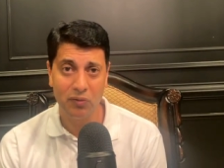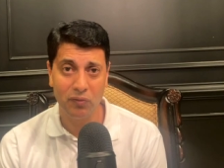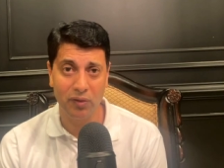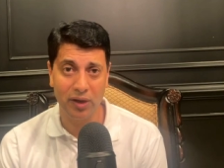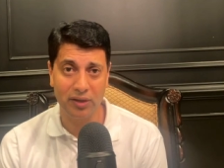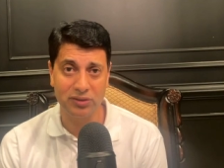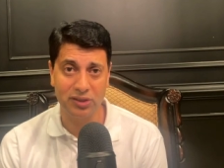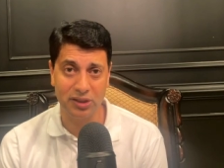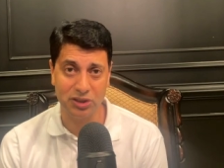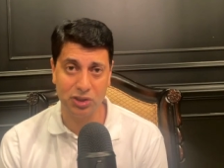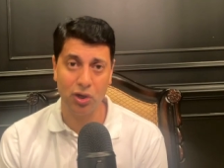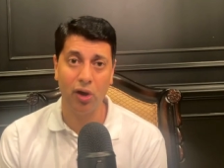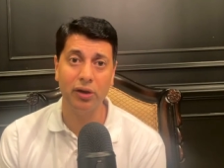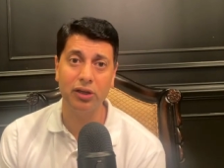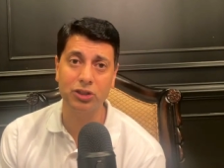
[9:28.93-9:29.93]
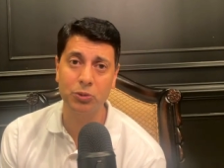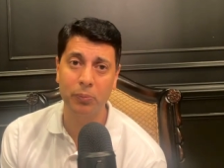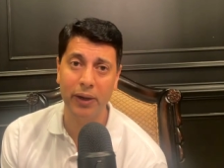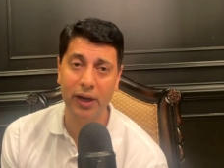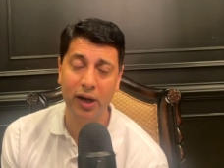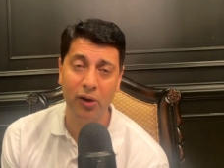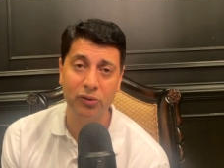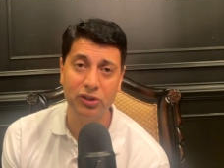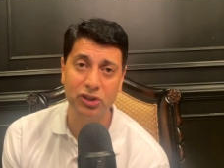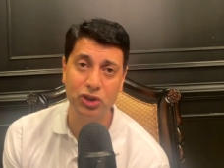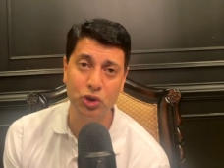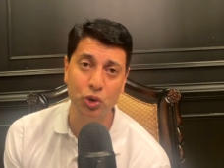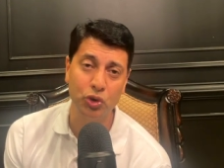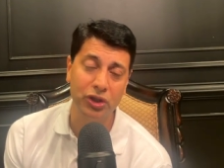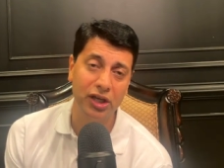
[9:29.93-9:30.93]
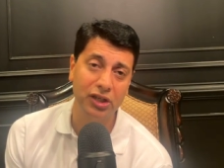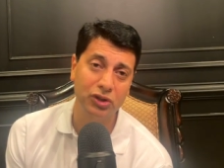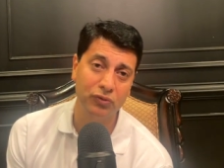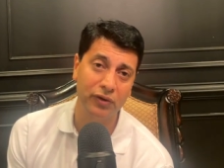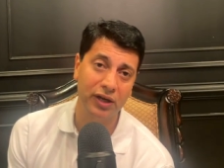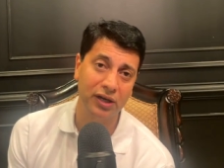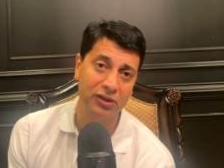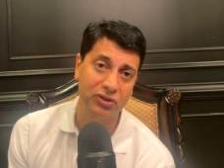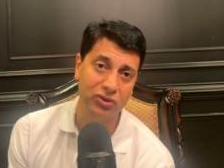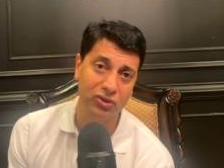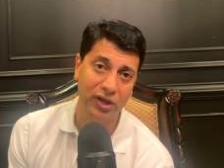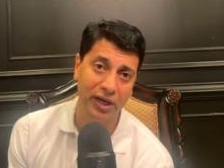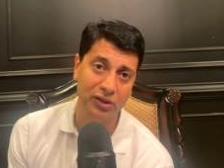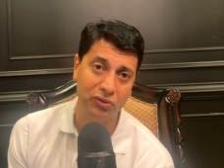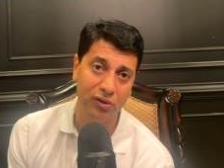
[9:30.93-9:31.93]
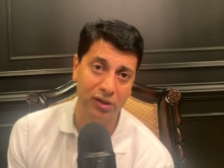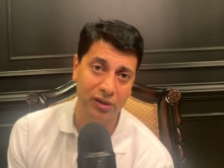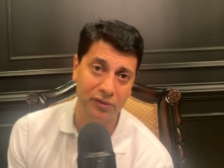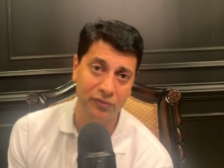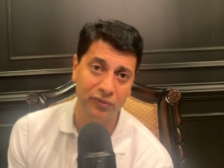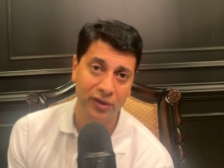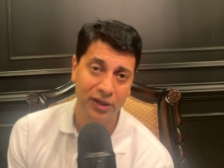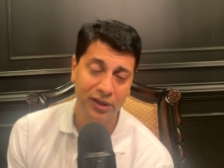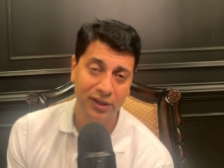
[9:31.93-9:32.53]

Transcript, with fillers: was astonished by how these yogics were trying to live